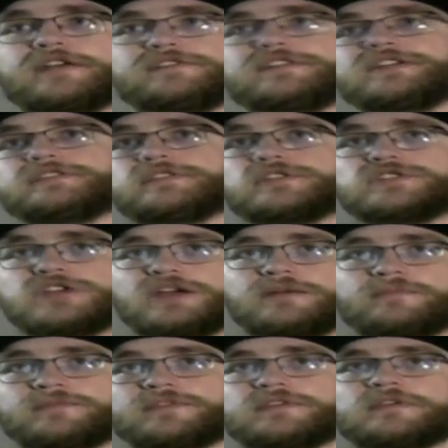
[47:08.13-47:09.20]
to get the
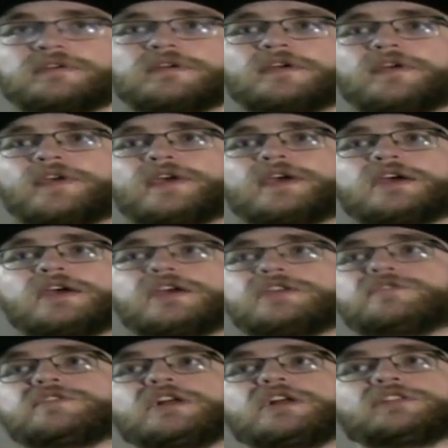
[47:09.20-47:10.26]
tracks, to get the
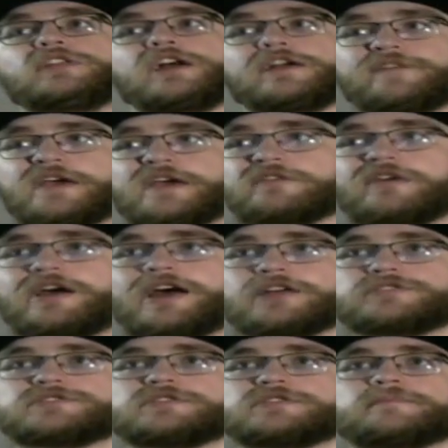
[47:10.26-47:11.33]
gems, you could
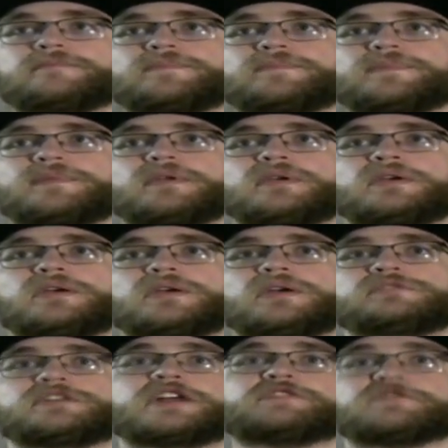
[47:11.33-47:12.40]
unlock Fake Crash.